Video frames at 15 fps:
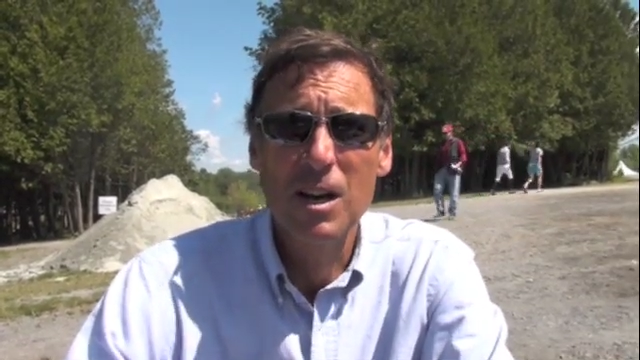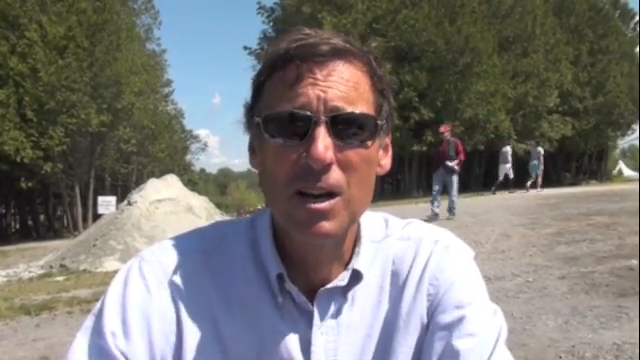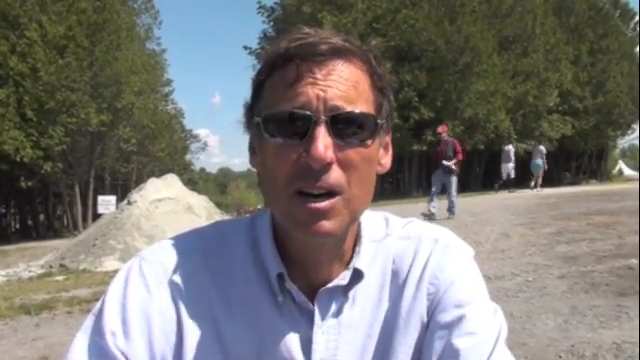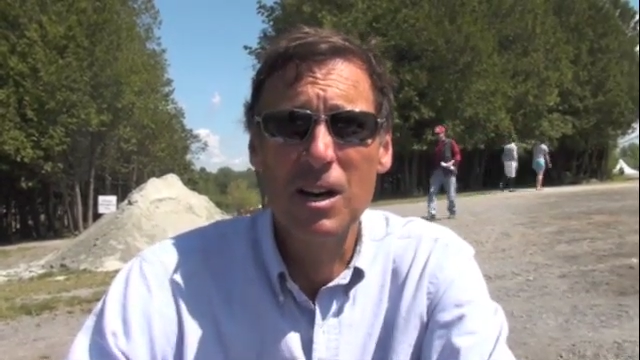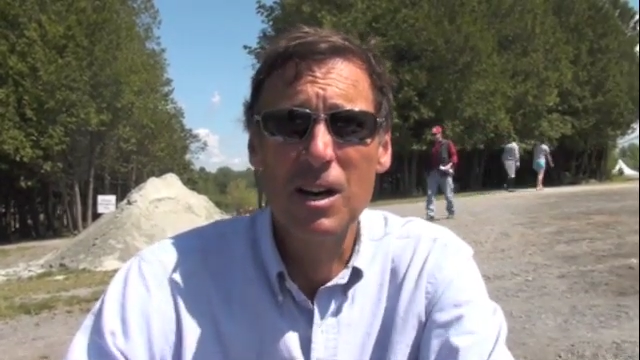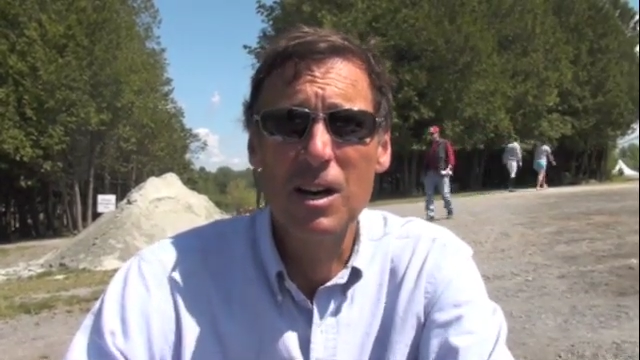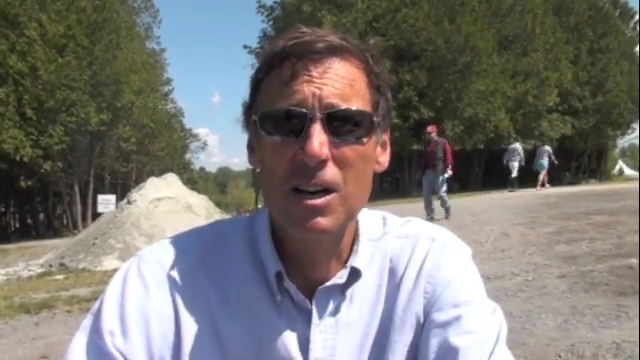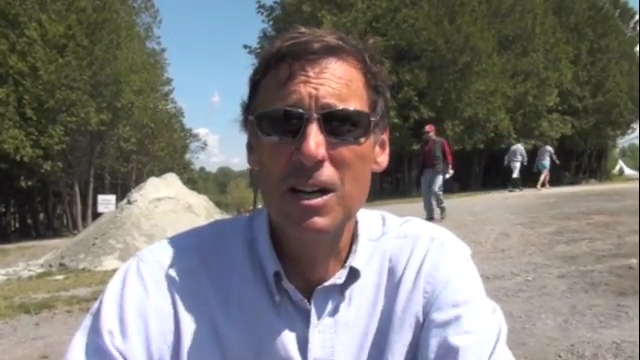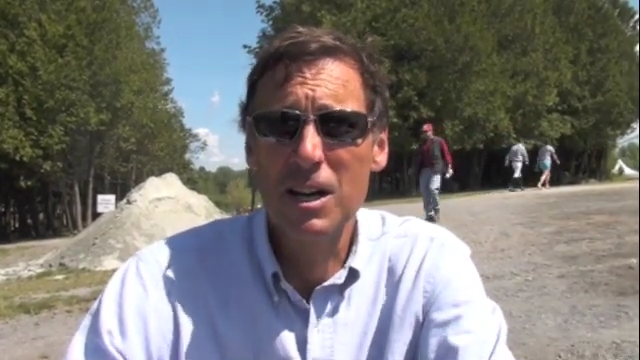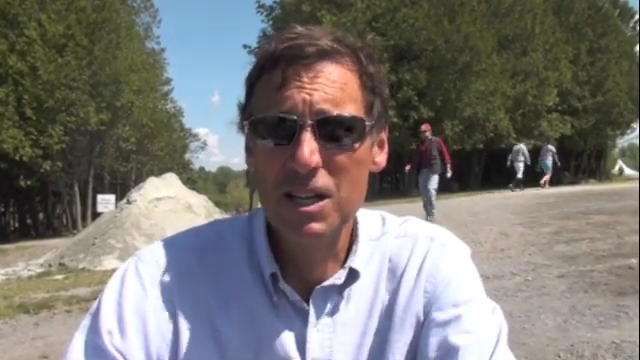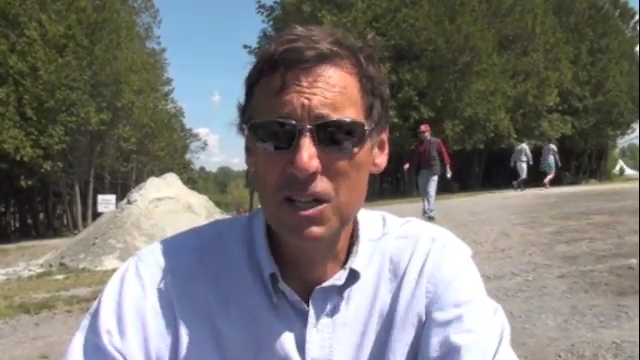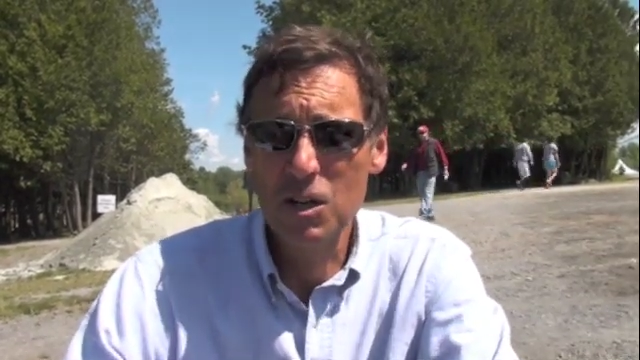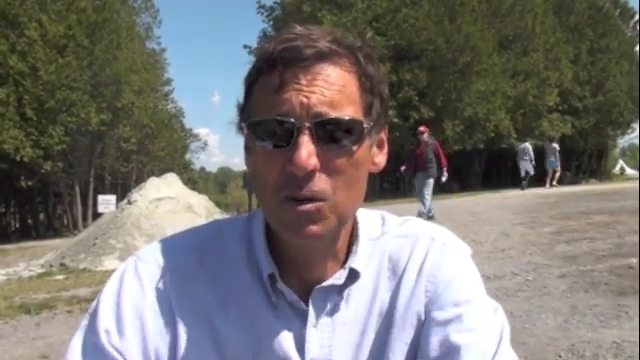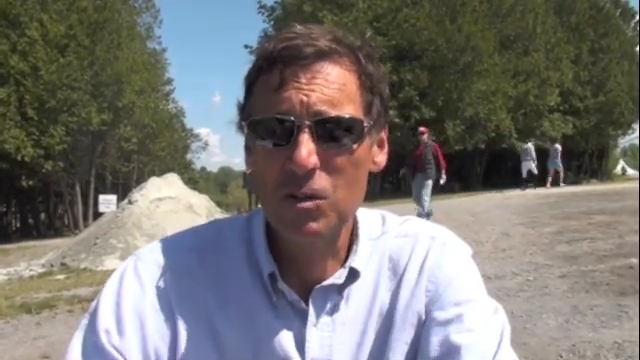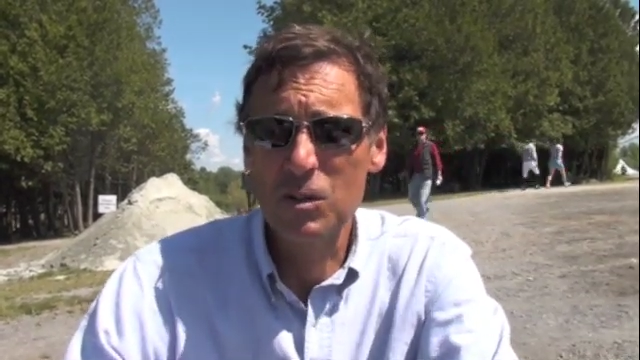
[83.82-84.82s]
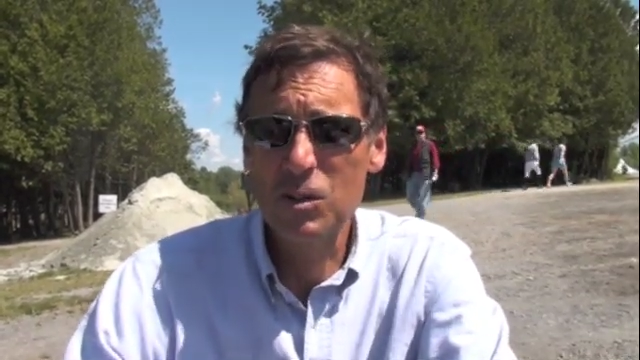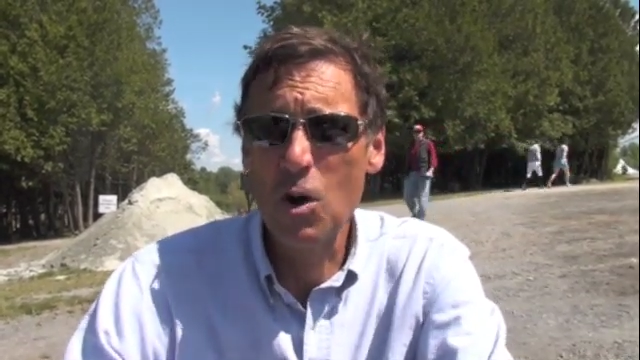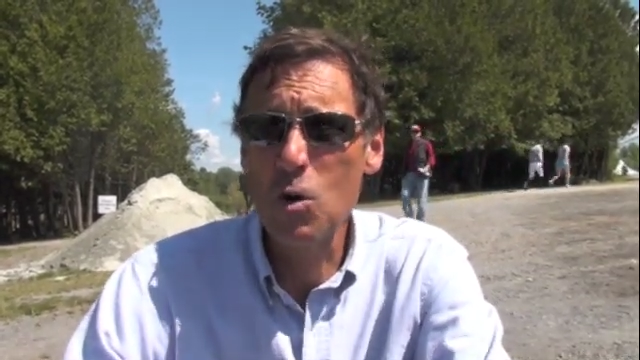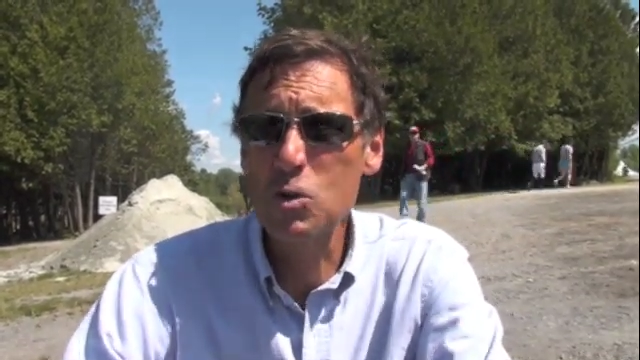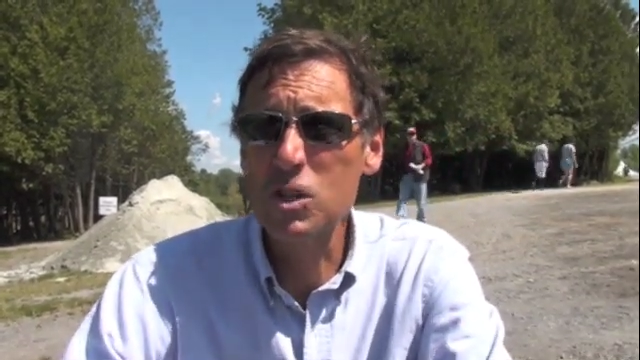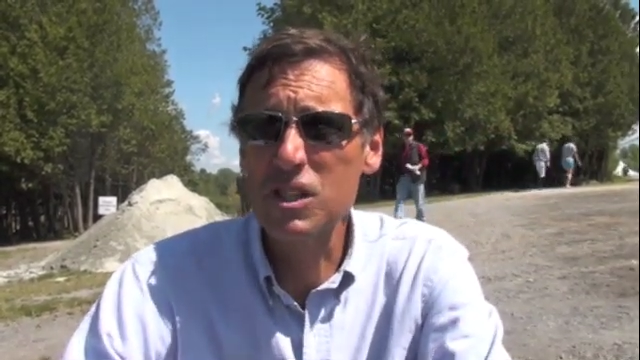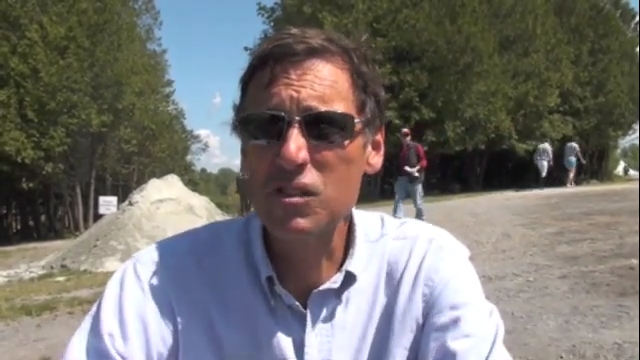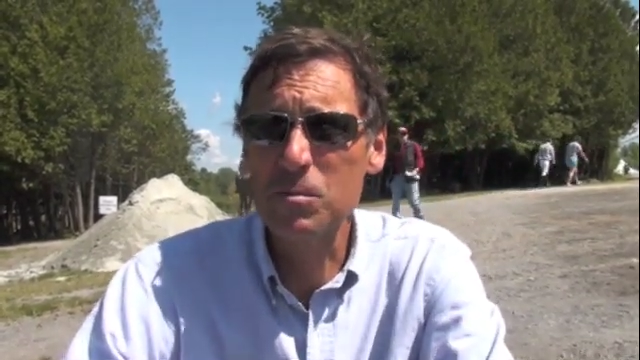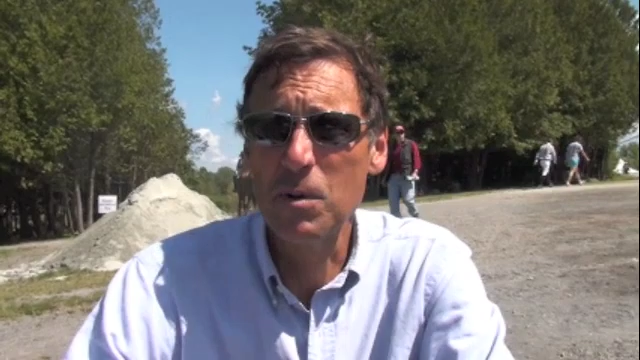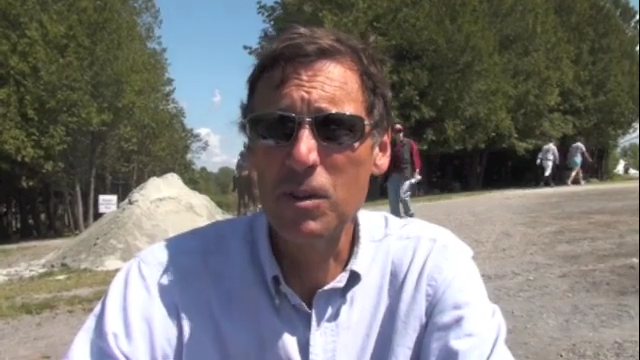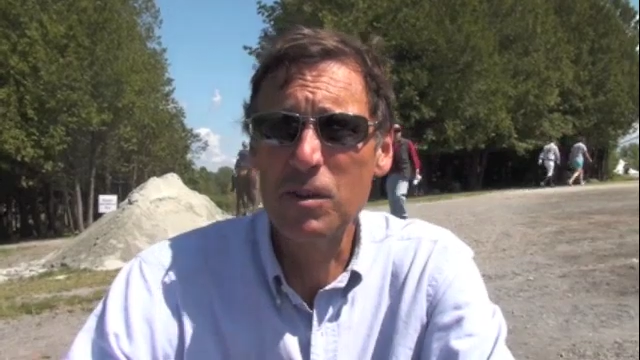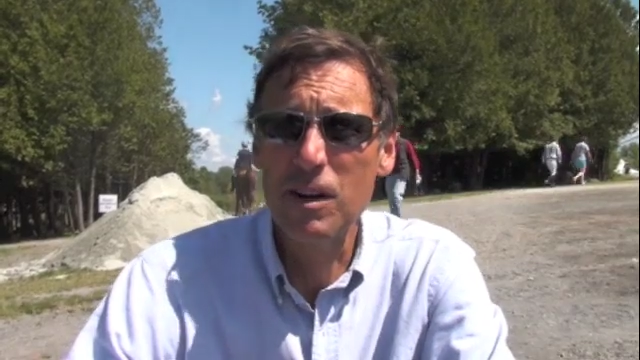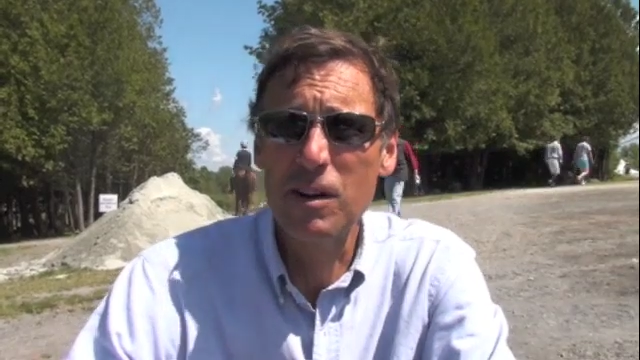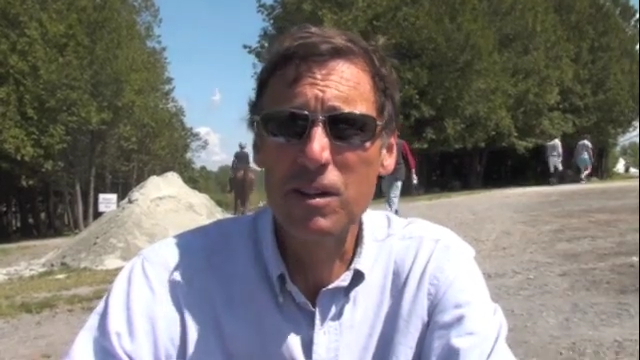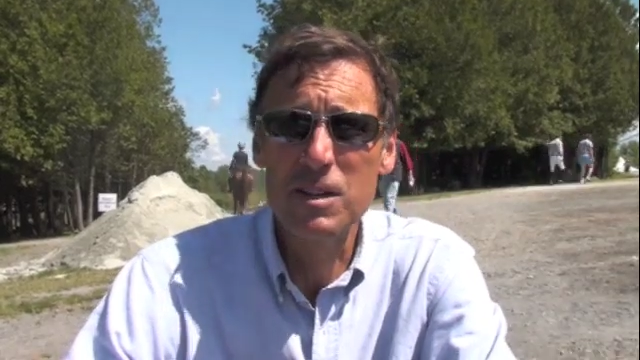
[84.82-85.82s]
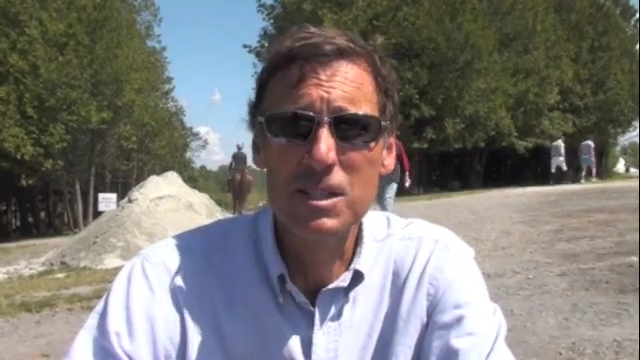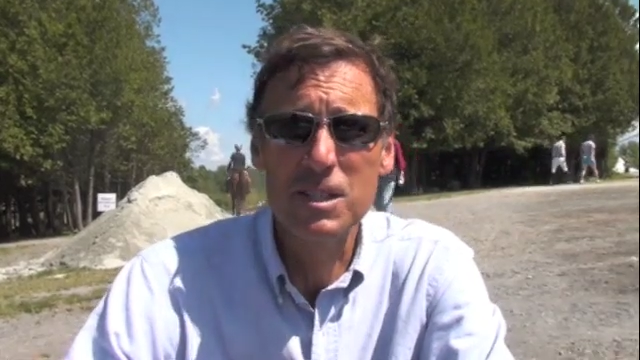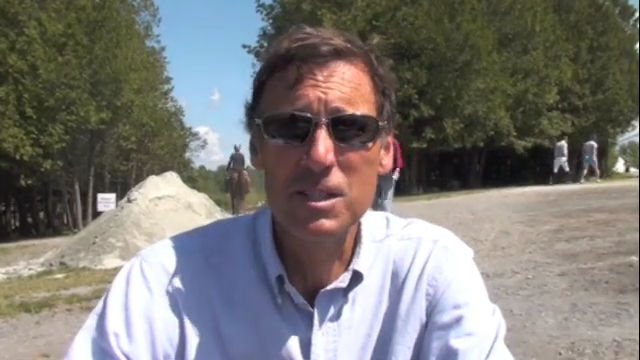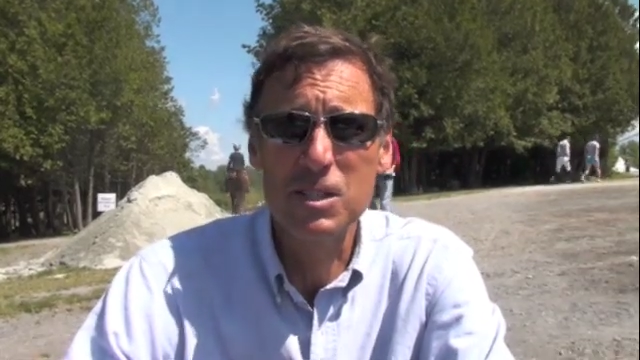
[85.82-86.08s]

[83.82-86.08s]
Coaches from other areas,